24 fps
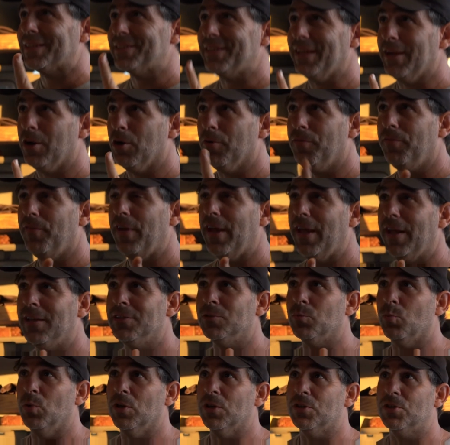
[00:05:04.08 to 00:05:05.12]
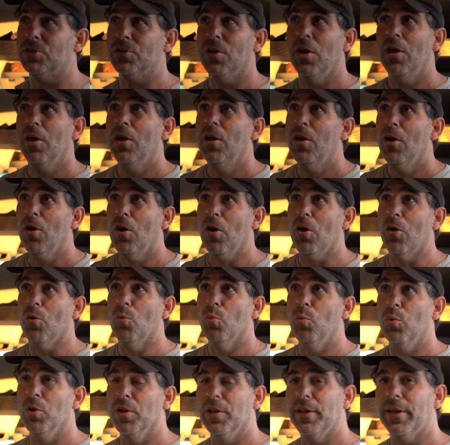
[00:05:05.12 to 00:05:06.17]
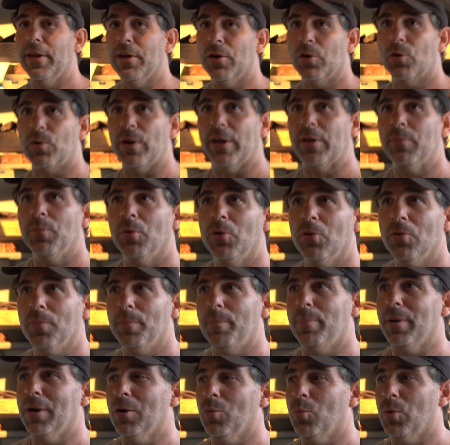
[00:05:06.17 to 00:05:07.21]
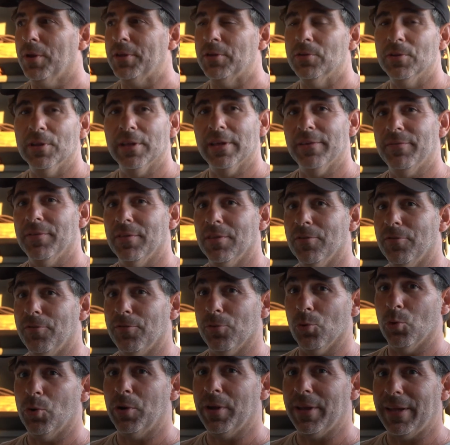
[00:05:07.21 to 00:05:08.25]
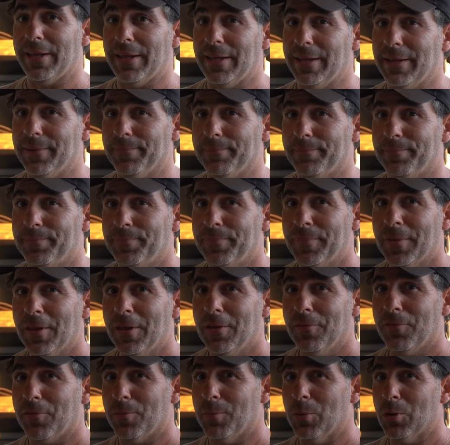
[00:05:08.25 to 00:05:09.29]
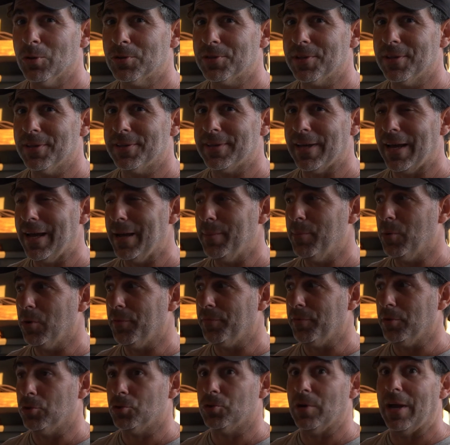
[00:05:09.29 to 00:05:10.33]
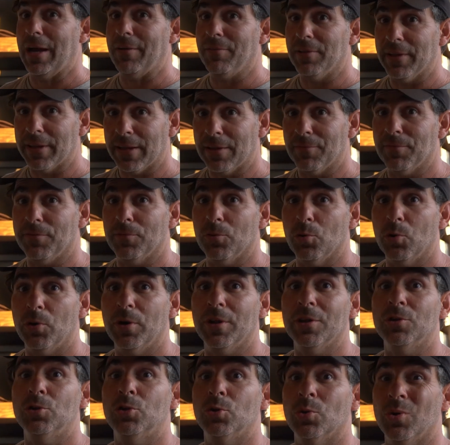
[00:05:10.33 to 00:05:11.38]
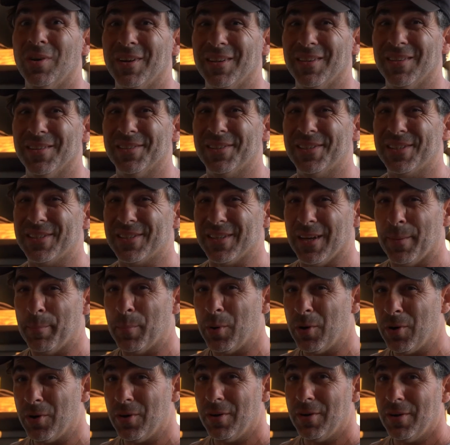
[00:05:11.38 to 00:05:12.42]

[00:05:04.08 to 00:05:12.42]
air fans, which are really incredible, but when you live in the Florida heat for most of the time, or if you're traveling in Florida during the summer,